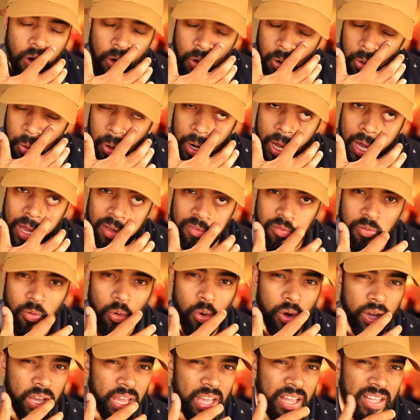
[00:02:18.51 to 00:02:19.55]
on a
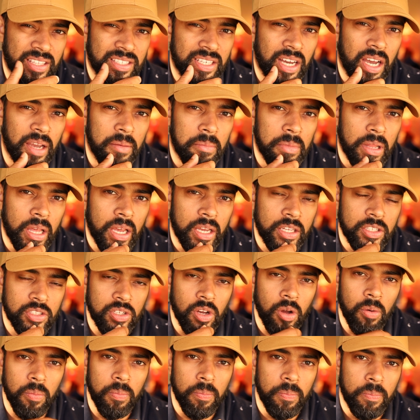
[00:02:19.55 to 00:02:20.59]
4K timeline,
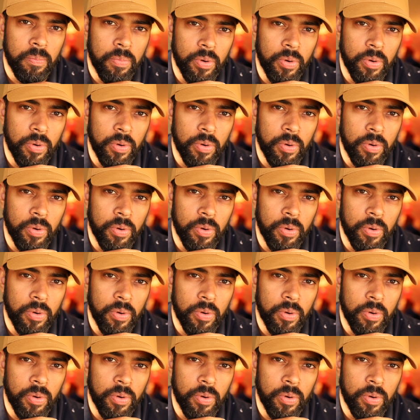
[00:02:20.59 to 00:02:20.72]
so I'll